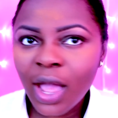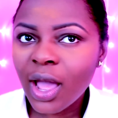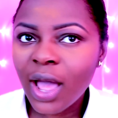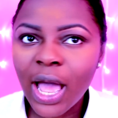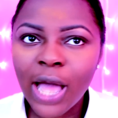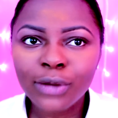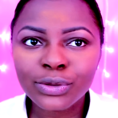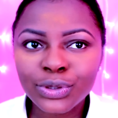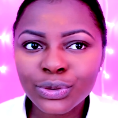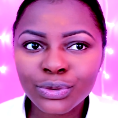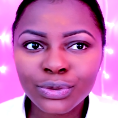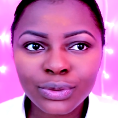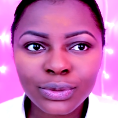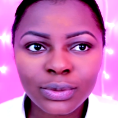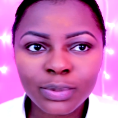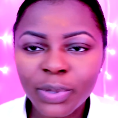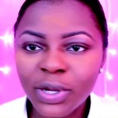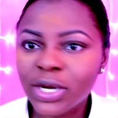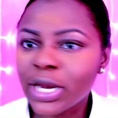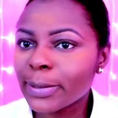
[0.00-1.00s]
how
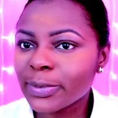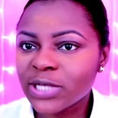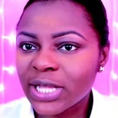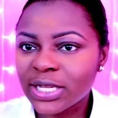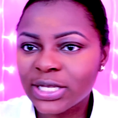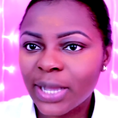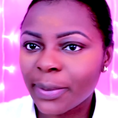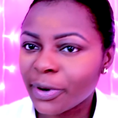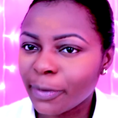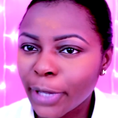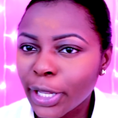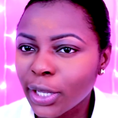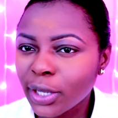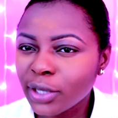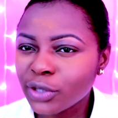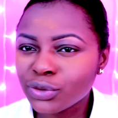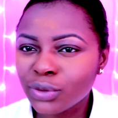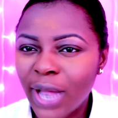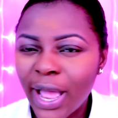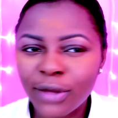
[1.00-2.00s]
to put numbers at the top of the
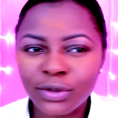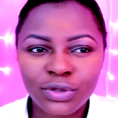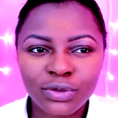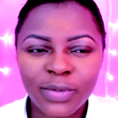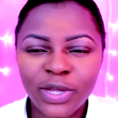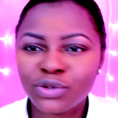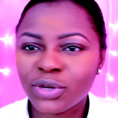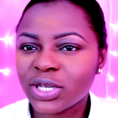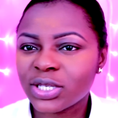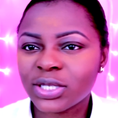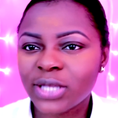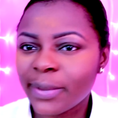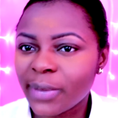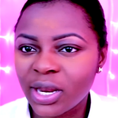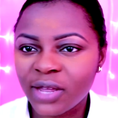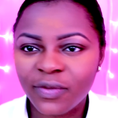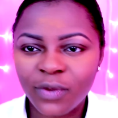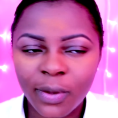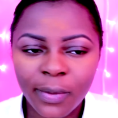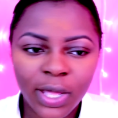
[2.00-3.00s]
page, or how to make sure this is
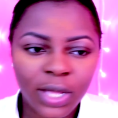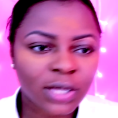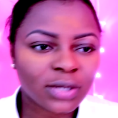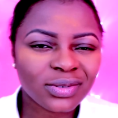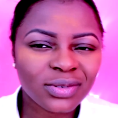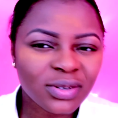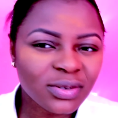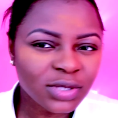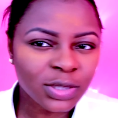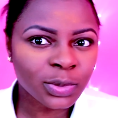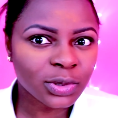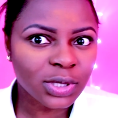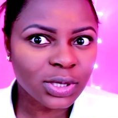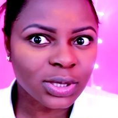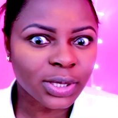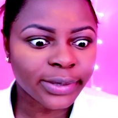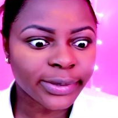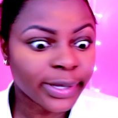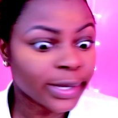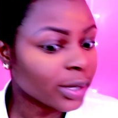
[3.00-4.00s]
MLA format, you know, simple things
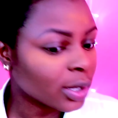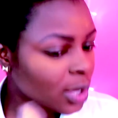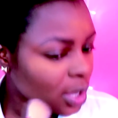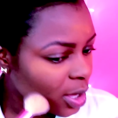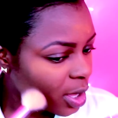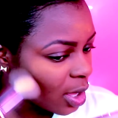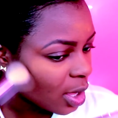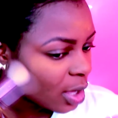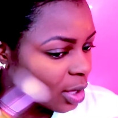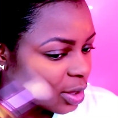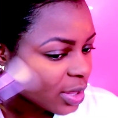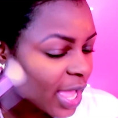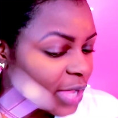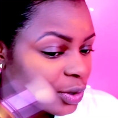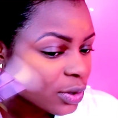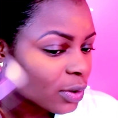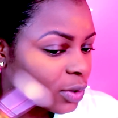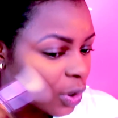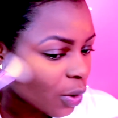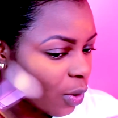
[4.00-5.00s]
like that, that, you
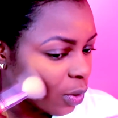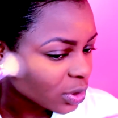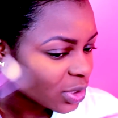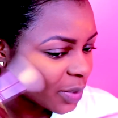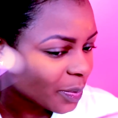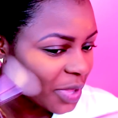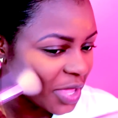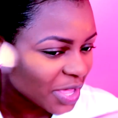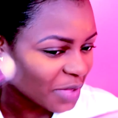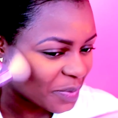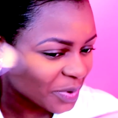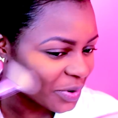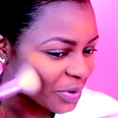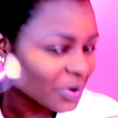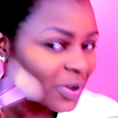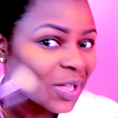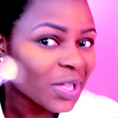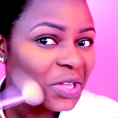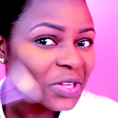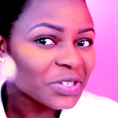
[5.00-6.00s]
know, the older
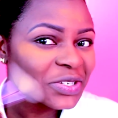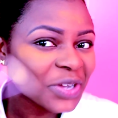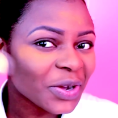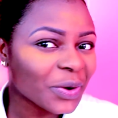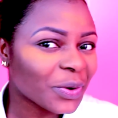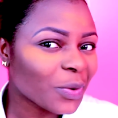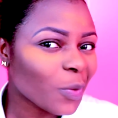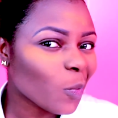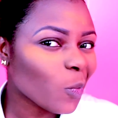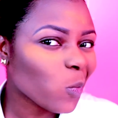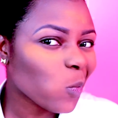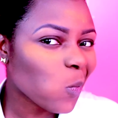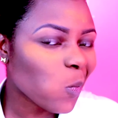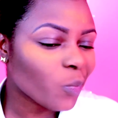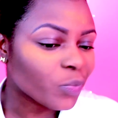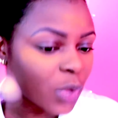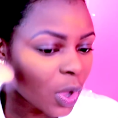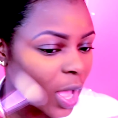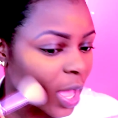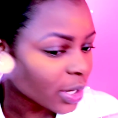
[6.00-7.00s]
people don't
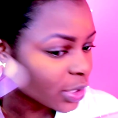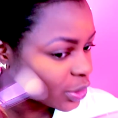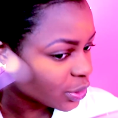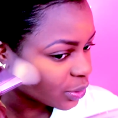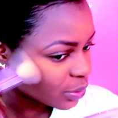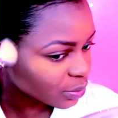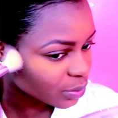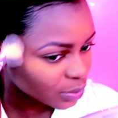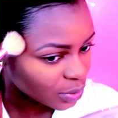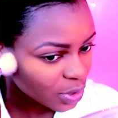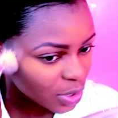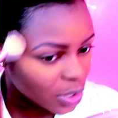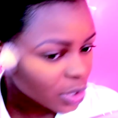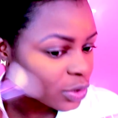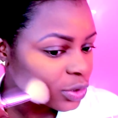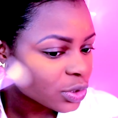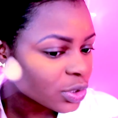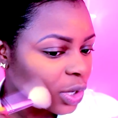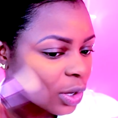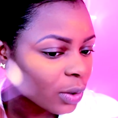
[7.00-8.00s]
know how to do.
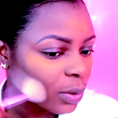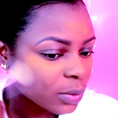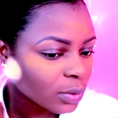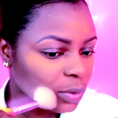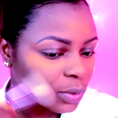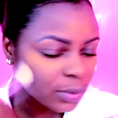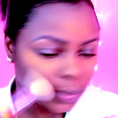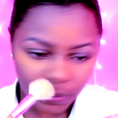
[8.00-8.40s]
So